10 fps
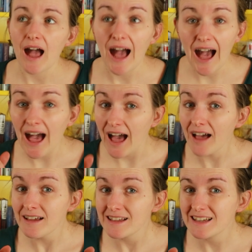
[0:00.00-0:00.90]

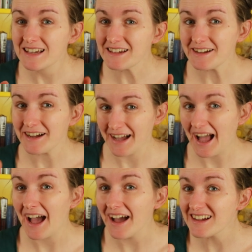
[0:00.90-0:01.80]
Ha,
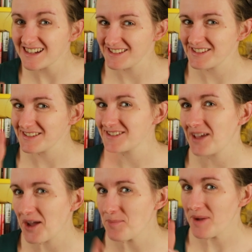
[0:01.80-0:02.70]
ha, because it's the
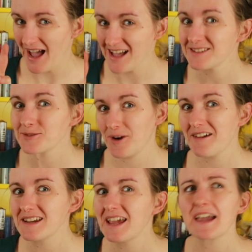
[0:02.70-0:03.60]
same as
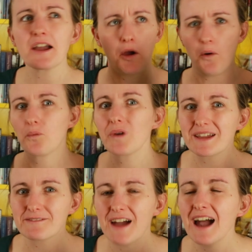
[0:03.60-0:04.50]
Guarani,
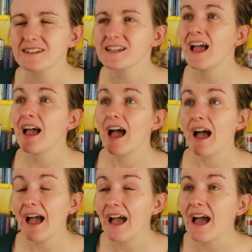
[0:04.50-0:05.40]
weird fact.
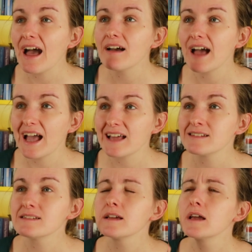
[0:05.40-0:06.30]
Ha
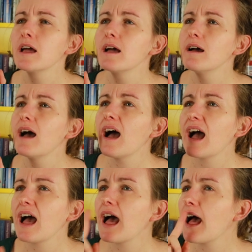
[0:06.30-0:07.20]
and
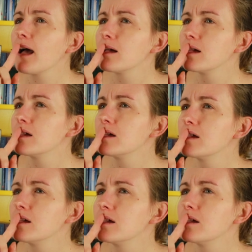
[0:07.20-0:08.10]
ha,
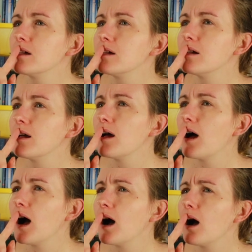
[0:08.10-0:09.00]

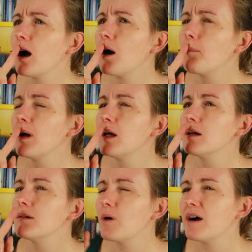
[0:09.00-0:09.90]
um,
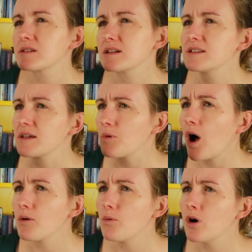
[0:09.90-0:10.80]
what else can I say?
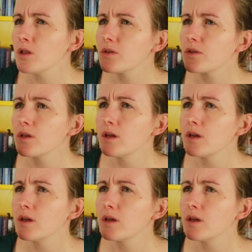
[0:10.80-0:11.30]
I want